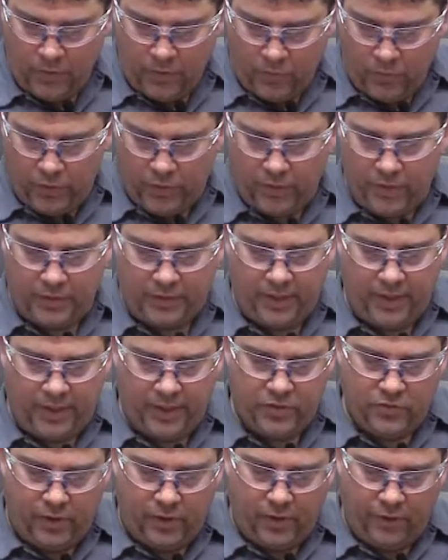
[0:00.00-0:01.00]
when you get the
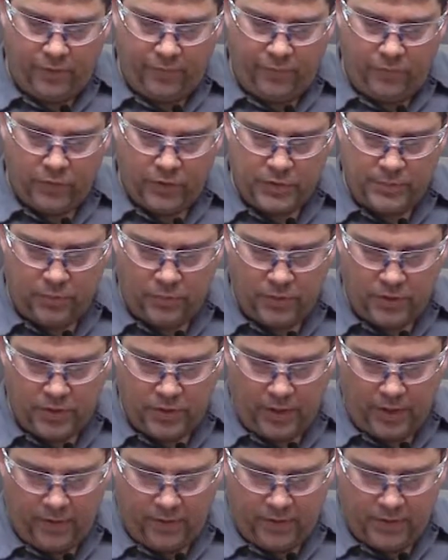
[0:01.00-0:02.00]
hydraulic force
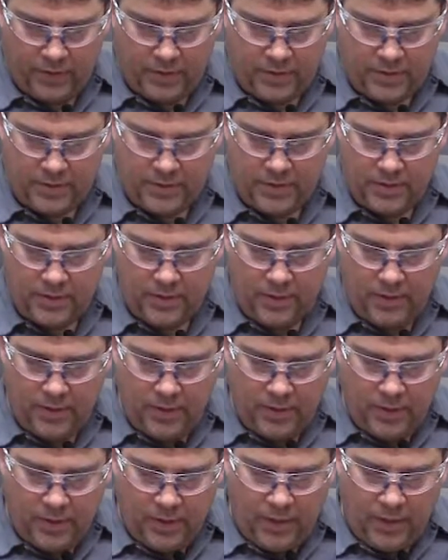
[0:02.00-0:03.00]
pushing on this,
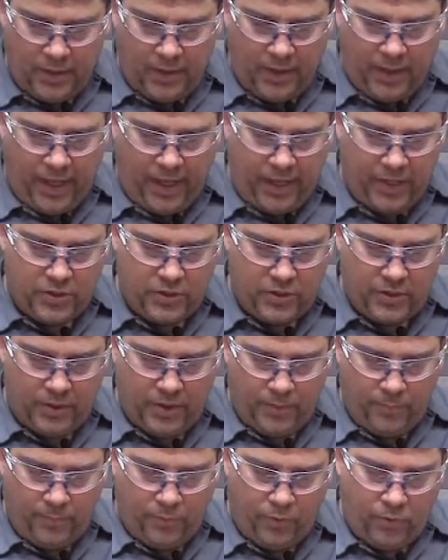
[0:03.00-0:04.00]
it can
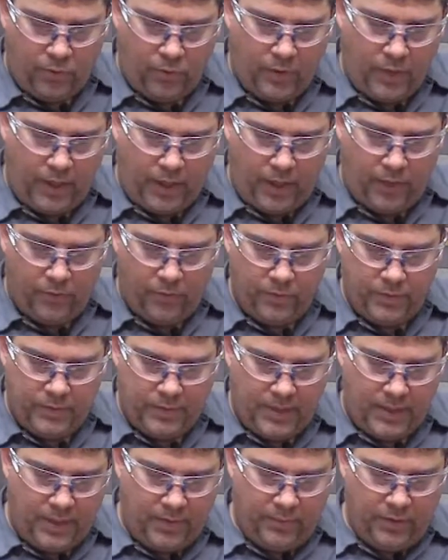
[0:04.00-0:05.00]
actually pull
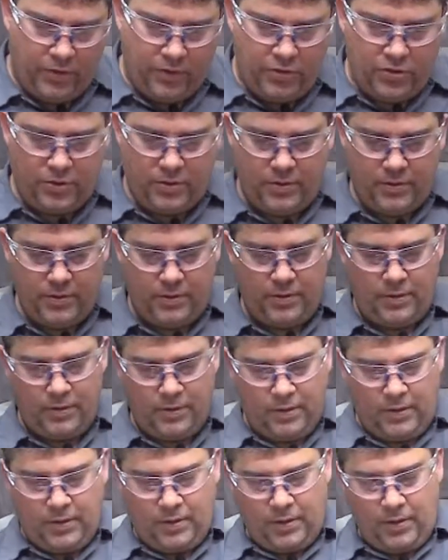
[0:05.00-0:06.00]
out, damage,
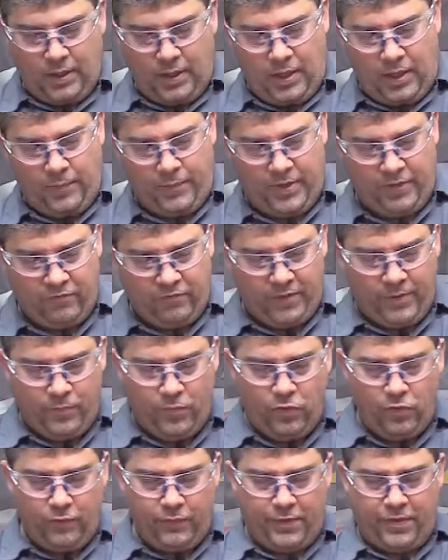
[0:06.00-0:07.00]
and
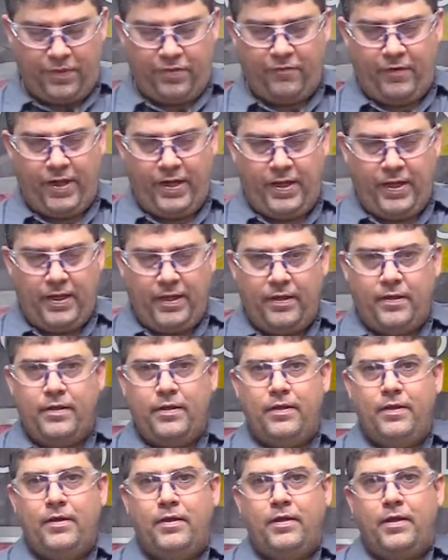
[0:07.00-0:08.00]
remove the threading
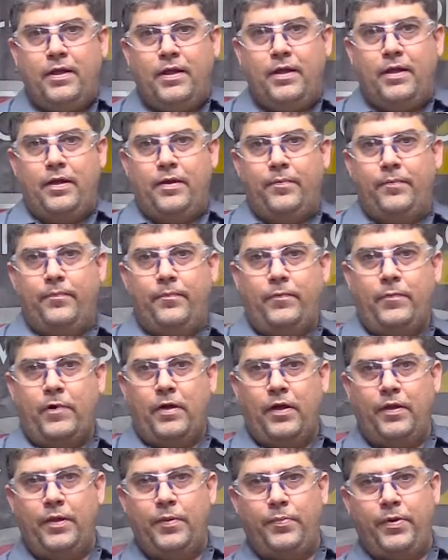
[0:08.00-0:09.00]

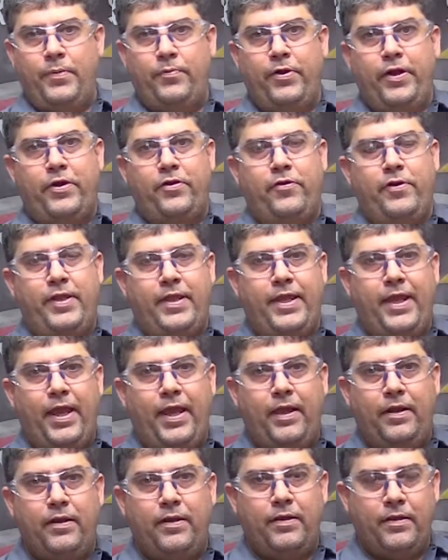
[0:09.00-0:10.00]
on the bead breaker. And
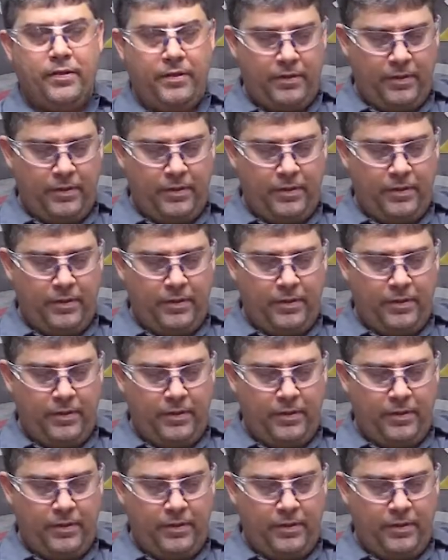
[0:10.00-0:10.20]
again,